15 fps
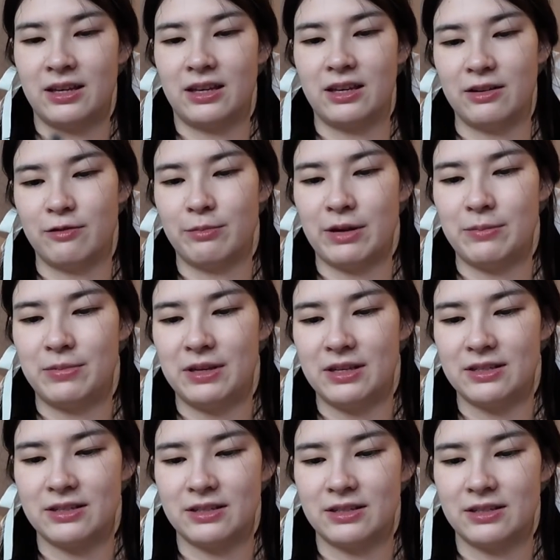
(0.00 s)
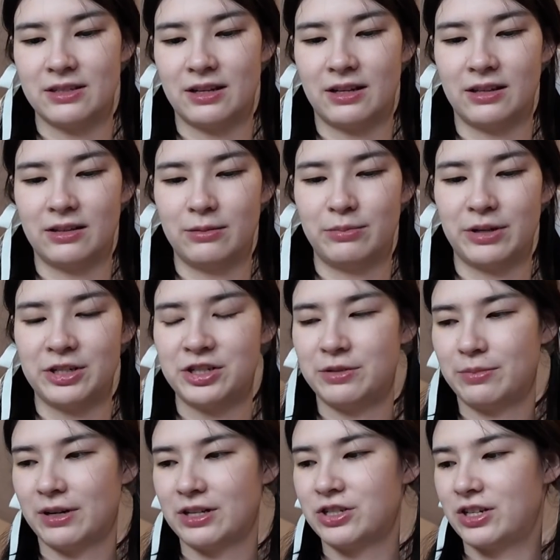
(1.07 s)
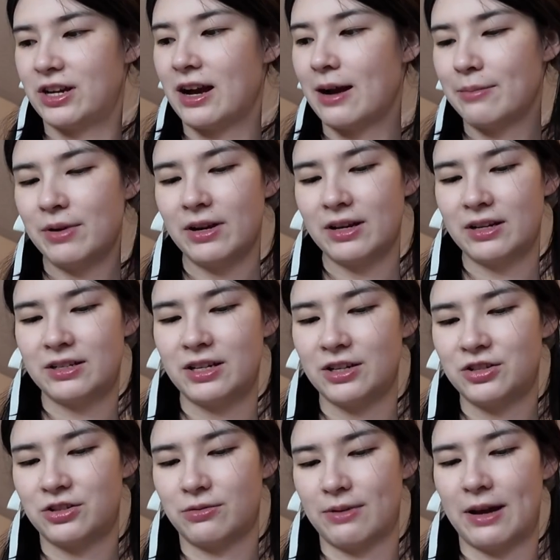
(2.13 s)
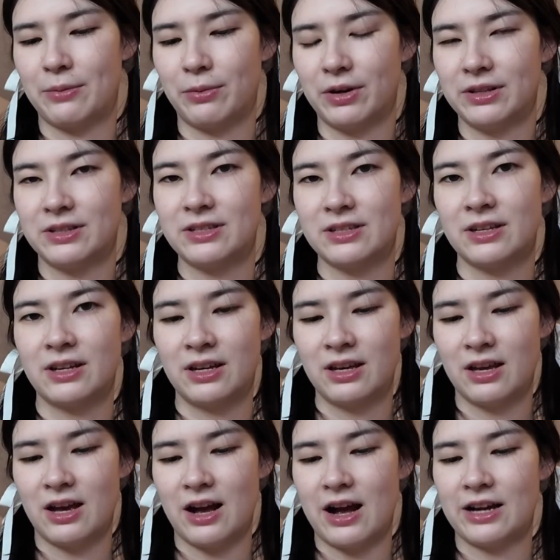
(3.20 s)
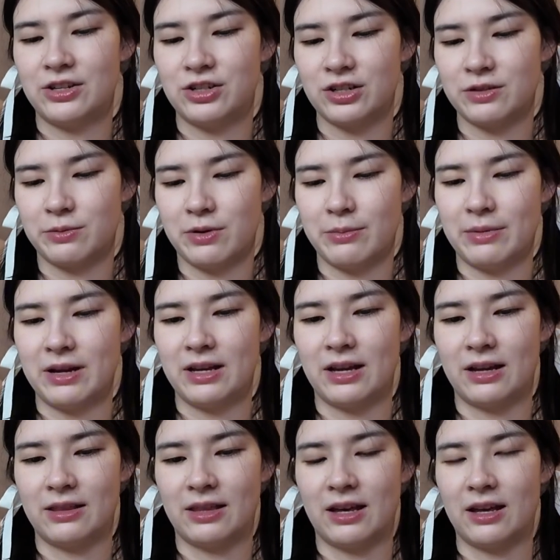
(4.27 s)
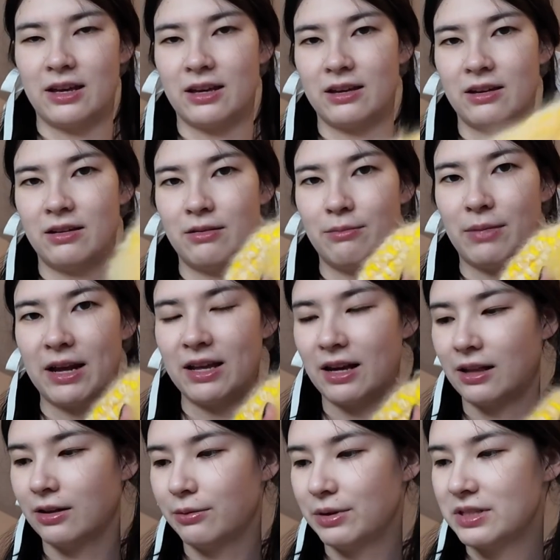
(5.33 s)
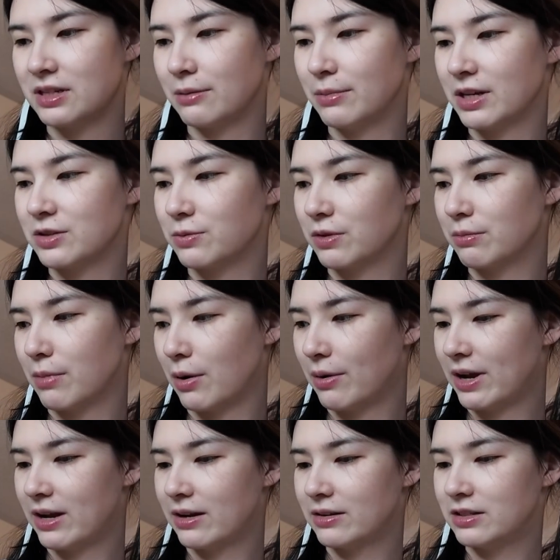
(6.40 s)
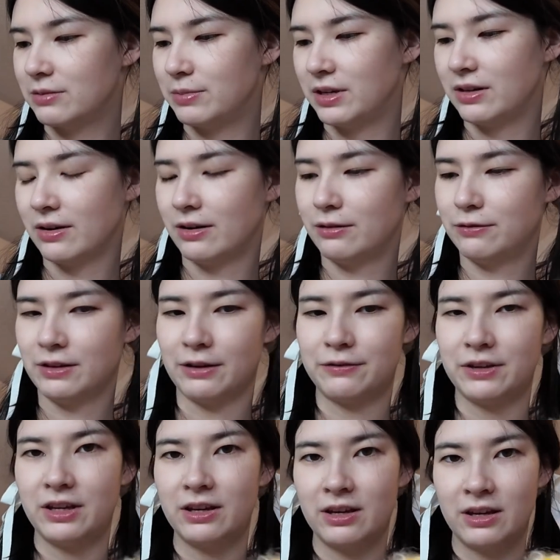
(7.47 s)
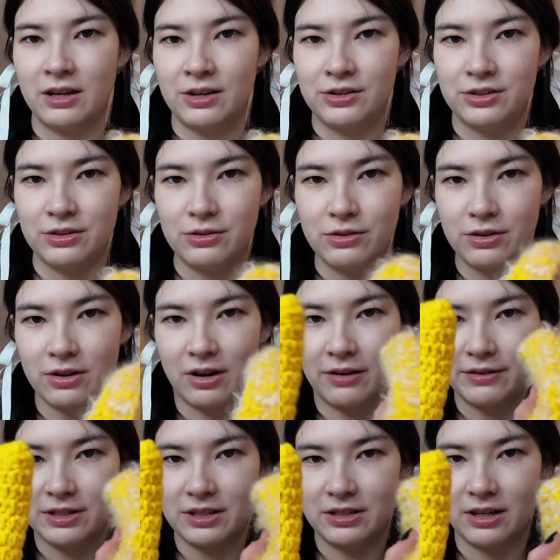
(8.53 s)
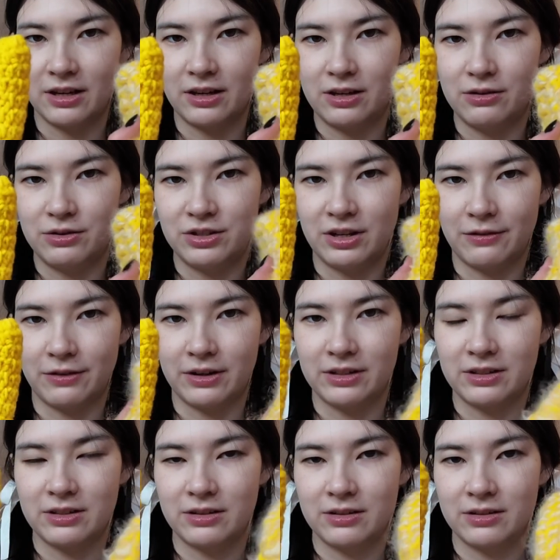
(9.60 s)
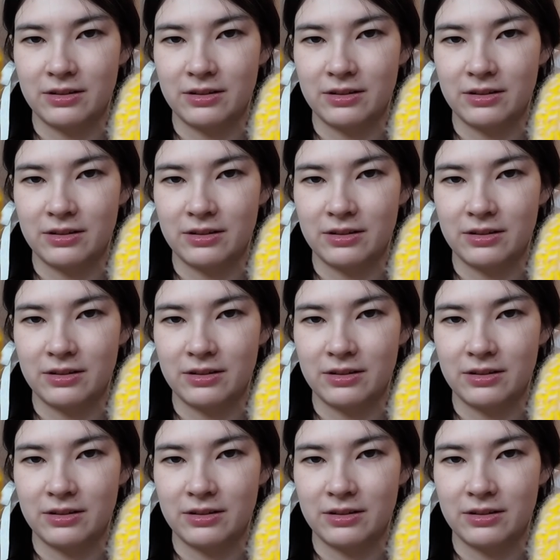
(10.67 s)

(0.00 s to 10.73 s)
give my pieces a little brushy. I'm not gonna touch the red ones. I just want my yellow ones I mix with mohair to be all fluffy. So you can obviously tell a huge difference